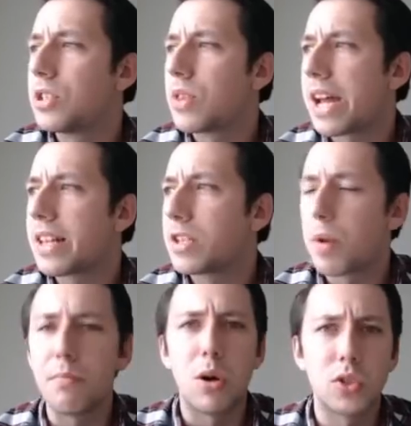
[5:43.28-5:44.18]
you that they
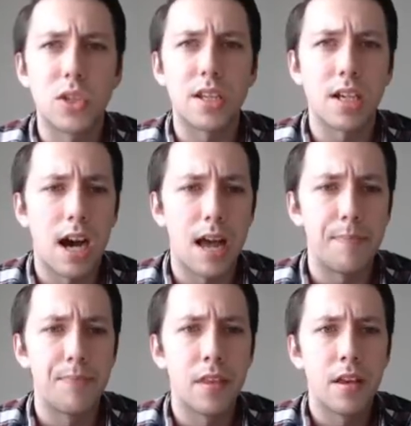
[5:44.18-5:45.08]
spend most of the
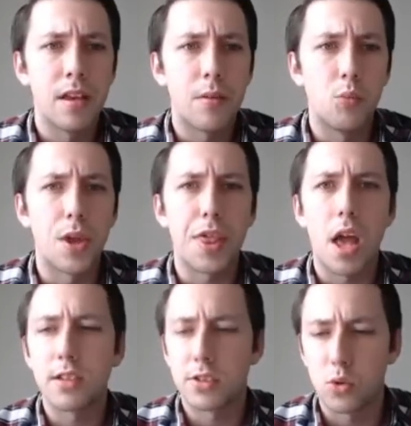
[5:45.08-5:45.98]
time with
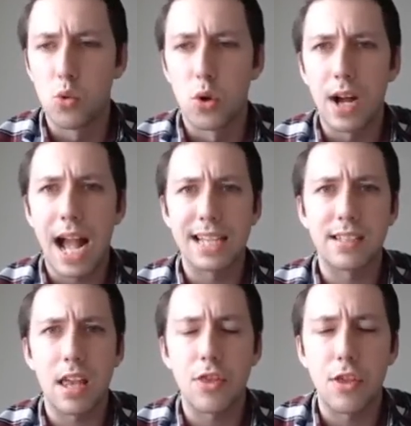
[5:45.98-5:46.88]
school
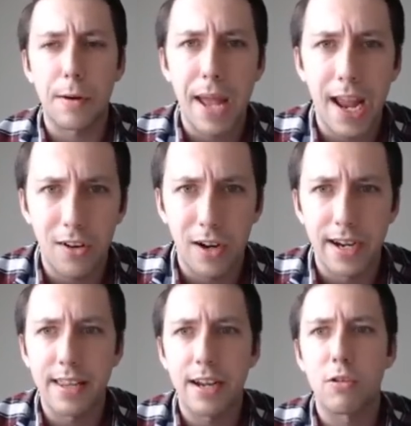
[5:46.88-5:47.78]
as their parent.
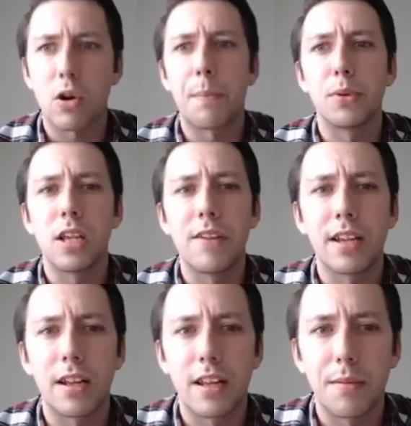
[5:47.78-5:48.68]
They grow up
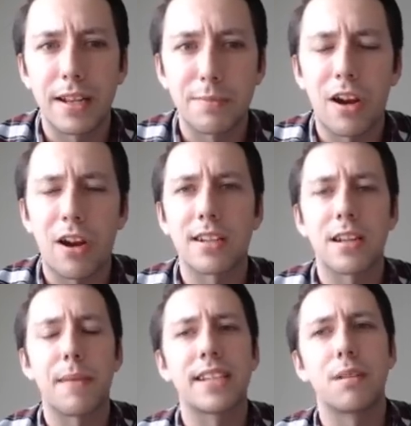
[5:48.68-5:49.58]
believing in them as parents,
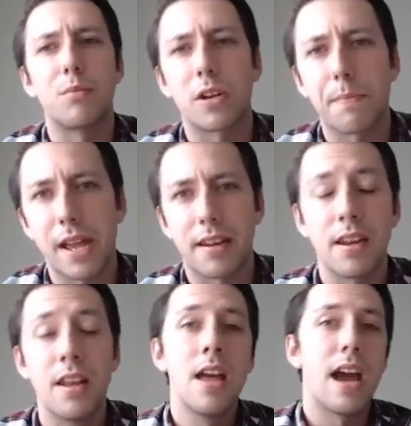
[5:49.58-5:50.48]
and it makes them more
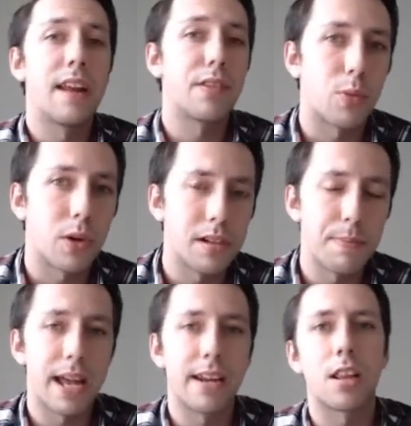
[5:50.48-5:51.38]
dependent. And if they're more
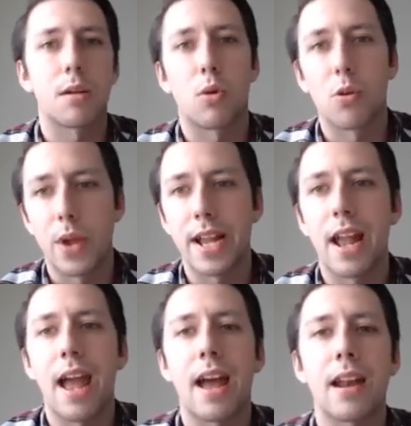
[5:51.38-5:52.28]
dependent, they're more weak,
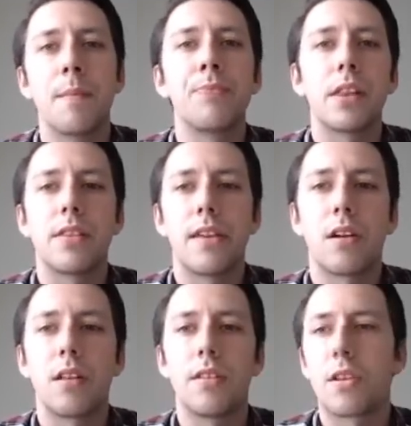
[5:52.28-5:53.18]
and
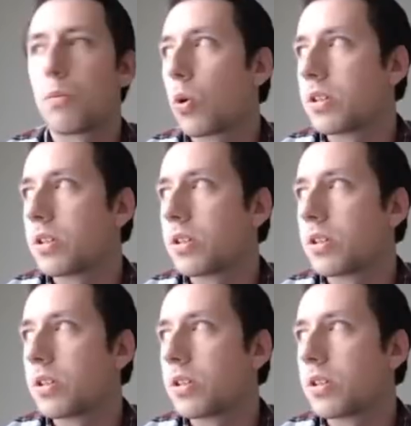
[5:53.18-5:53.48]
they're more